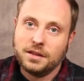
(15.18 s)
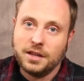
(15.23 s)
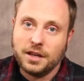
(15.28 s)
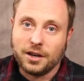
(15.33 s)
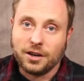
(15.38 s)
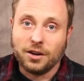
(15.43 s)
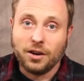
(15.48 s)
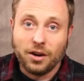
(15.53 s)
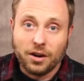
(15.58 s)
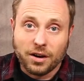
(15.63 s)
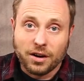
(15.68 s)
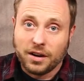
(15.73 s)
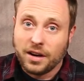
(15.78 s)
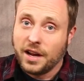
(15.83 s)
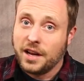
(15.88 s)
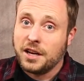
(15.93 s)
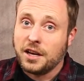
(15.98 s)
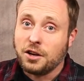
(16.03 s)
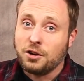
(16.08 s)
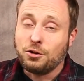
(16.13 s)
There are
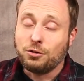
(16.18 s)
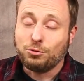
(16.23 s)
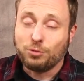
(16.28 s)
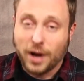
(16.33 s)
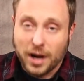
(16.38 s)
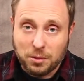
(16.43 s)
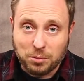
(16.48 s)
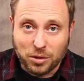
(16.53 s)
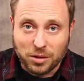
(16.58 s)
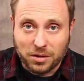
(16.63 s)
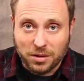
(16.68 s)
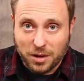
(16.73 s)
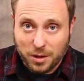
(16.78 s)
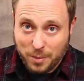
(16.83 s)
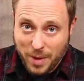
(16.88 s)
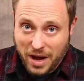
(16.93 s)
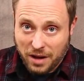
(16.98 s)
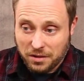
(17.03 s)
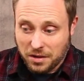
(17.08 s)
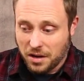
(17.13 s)
an incredible
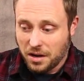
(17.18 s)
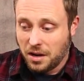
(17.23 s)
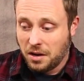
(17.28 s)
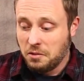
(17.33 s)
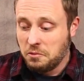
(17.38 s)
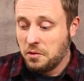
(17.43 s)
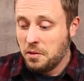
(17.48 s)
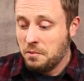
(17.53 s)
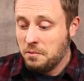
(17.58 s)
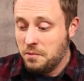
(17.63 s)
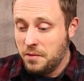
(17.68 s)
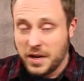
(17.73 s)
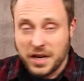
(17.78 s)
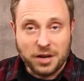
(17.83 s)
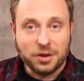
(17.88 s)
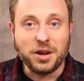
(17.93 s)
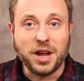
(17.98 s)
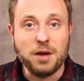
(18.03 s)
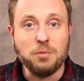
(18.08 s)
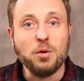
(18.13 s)
amount of
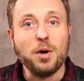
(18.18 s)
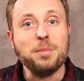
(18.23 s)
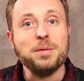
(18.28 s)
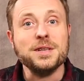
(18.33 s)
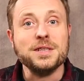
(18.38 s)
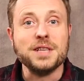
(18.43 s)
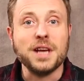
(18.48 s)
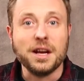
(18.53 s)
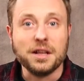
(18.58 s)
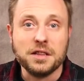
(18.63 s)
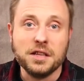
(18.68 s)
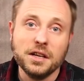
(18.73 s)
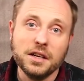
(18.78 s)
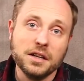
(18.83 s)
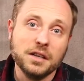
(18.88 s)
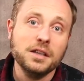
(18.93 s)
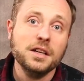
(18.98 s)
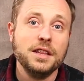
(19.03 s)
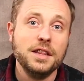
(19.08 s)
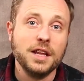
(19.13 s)
video game weapons out
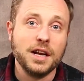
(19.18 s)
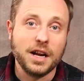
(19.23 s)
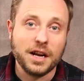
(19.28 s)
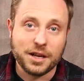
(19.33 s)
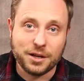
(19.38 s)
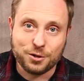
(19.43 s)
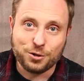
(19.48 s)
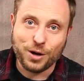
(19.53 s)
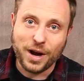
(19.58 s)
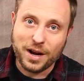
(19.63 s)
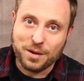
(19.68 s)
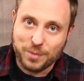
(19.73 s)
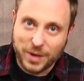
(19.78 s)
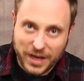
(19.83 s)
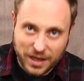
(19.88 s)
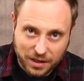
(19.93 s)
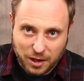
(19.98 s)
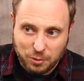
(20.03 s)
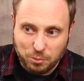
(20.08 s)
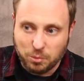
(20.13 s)
there that I could try to
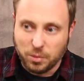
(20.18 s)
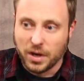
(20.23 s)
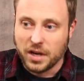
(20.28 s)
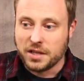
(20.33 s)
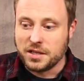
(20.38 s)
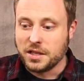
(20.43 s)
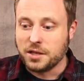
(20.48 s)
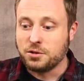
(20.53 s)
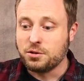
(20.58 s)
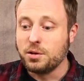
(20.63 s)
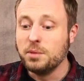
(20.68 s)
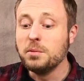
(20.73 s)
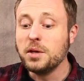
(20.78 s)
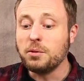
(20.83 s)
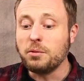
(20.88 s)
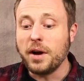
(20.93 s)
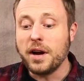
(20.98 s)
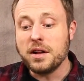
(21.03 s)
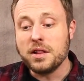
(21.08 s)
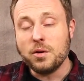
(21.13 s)
make, but it's extremely
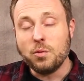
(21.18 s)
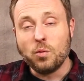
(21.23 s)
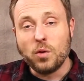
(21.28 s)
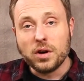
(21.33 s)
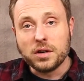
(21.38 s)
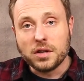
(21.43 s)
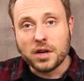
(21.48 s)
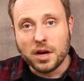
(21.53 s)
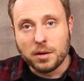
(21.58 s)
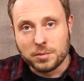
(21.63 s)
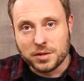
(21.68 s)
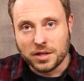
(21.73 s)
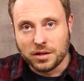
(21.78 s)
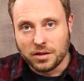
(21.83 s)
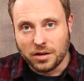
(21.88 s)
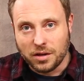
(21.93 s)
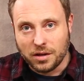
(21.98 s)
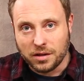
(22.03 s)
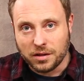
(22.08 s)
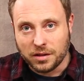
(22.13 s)
rare that one comes
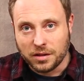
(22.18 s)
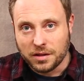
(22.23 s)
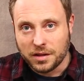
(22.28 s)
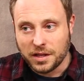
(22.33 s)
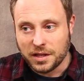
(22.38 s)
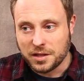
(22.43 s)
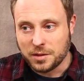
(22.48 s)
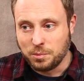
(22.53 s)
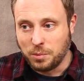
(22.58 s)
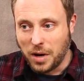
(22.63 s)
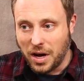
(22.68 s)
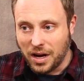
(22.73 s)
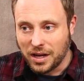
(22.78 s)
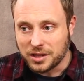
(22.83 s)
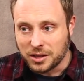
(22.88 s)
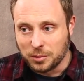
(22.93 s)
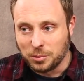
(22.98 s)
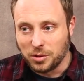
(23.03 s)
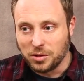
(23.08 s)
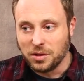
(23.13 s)
along that's
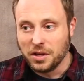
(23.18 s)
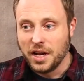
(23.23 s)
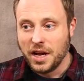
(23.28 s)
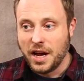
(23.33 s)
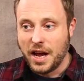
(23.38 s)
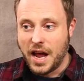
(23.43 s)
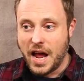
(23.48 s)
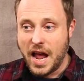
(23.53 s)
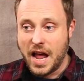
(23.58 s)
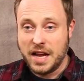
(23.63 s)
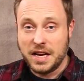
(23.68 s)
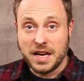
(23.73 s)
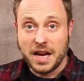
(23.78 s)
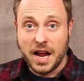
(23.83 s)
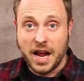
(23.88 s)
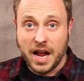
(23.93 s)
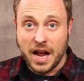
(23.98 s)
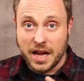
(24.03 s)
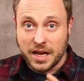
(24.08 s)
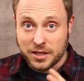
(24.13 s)
possible and
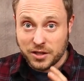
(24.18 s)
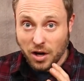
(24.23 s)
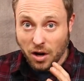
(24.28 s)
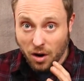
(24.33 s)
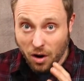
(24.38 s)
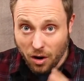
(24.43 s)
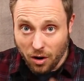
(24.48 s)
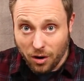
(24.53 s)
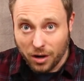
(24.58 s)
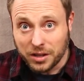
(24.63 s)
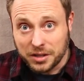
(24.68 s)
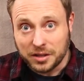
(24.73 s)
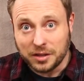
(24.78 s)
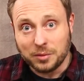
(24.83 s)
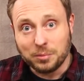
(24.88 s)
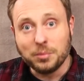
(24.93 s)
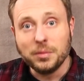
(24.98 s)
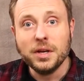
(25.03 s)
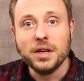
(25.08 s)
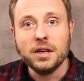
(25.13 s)
as
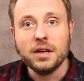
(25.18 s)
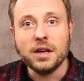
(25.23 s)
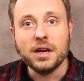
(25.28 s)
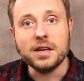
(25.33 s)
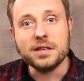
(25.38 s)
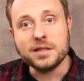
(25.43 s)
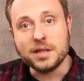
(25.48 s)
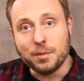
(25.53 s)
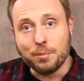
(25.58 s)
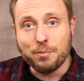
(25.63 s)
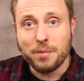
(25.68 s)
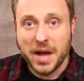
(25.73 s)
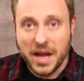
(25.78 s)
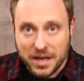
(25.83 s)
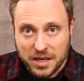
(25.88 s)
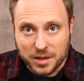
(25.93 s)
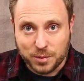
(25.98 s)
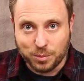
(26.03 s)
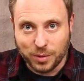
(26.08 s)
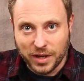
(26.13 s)
awesome as the
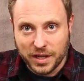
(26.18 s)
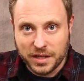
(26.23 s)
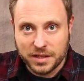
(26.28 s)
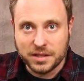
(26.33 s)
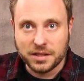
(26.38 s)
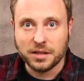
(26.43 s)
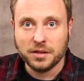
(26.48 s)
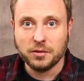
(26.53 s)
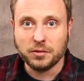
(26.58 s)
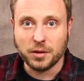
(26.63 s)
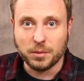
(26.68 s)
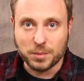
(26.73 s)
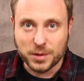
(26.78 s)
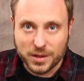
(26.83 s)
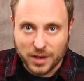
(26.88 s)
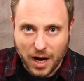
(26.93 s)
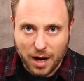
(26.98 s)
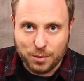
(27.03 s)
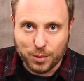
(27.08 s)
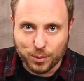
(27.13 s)
Mantis Blades from
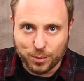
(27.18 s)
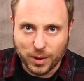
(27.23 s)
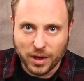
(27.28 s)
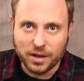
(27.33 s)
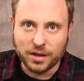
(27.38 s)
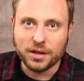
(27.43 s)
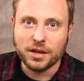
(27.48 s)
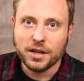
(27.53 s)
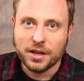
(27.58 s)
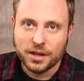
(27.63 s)
Cyberpunk